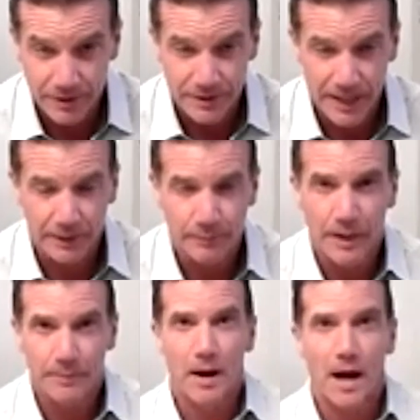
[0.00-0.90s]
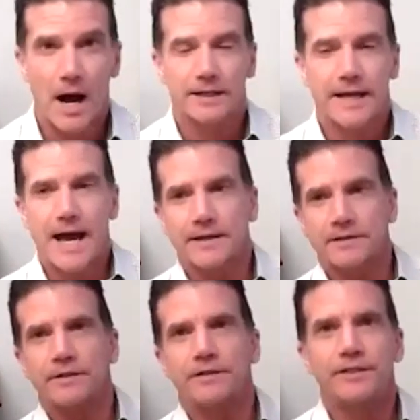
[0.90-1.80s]
the Second Bite
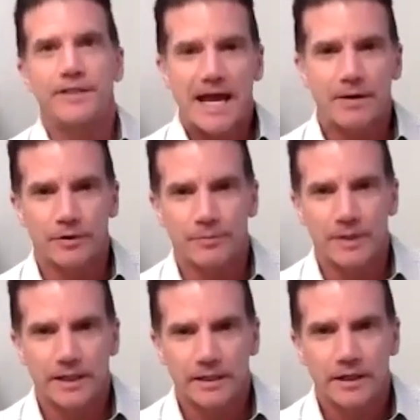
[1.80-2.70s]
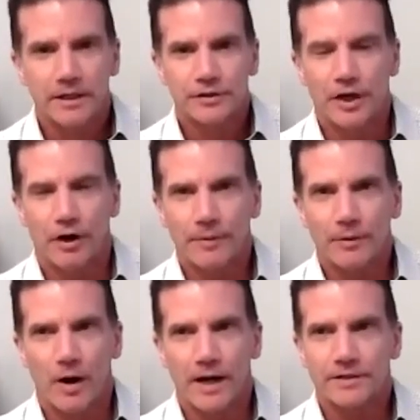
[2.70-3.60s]
Podcast. Today with me, Jeremy
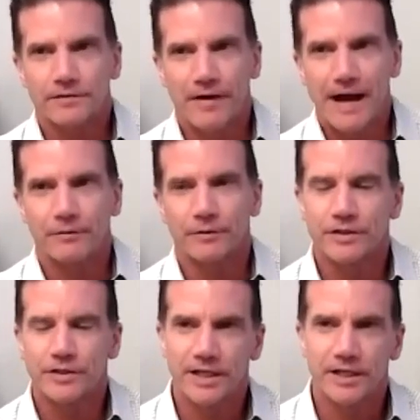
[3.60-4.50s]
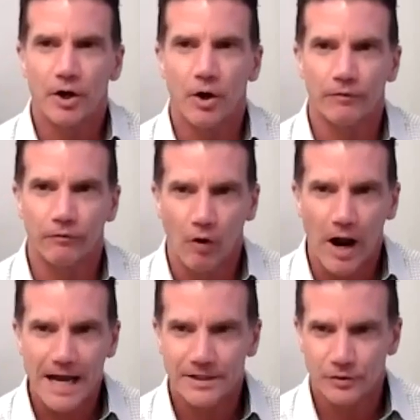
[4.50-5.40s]
Weiss, founder and CEO of
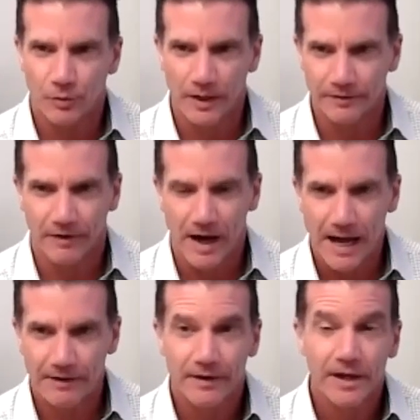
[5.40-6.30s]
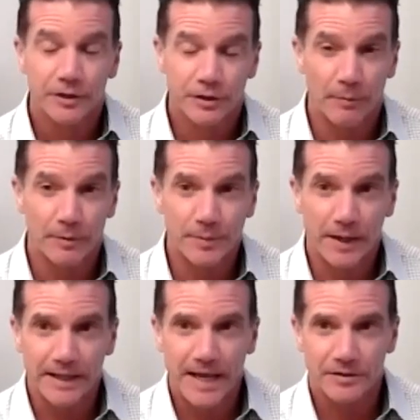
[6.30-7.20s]
Rise 25. Jeremy's been
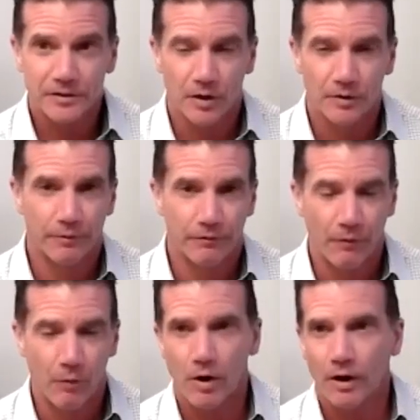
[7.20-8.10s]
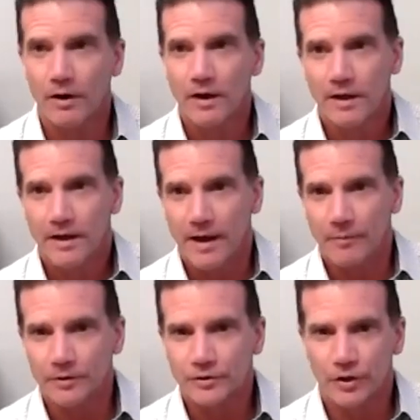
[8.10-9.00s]
a guest before,
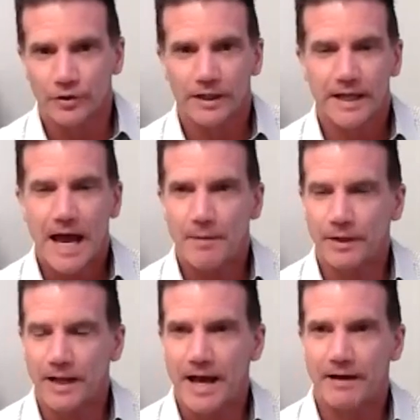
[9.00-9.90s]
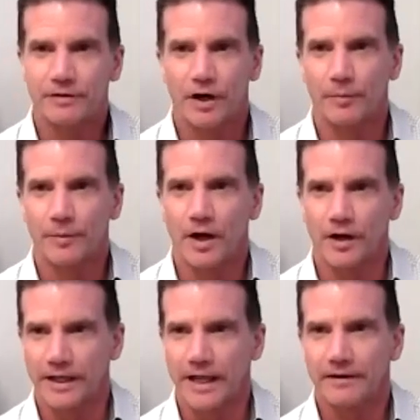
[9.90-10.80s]
and we're certainly happy to have Jeremy on
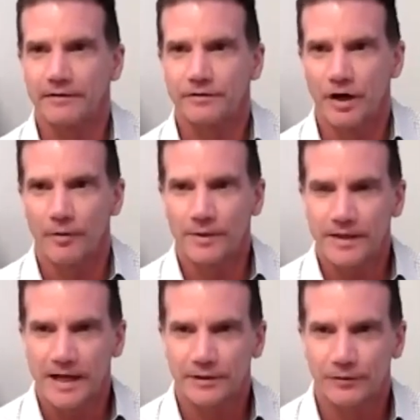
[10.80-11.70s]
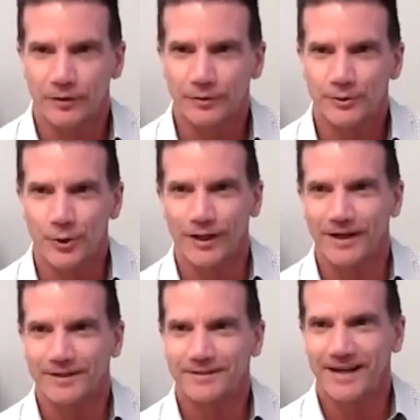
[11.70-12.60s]
again. Jeremy, thanks for joining
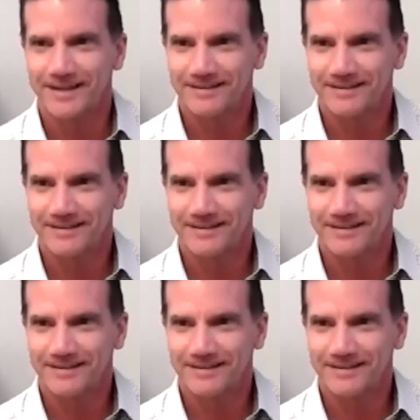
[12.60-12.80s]
us today.